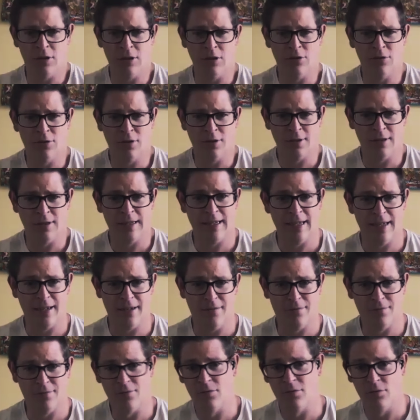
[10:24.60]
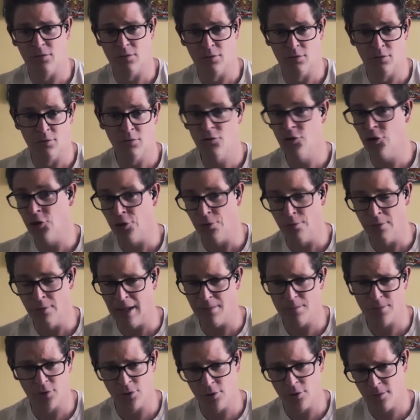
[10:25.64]
suddenly have two
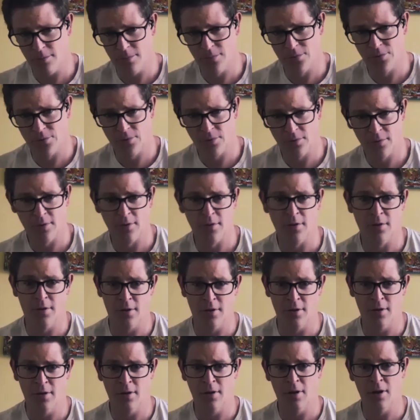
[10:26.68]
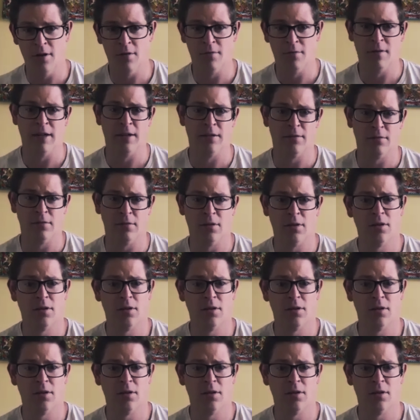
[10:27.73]
laptops around?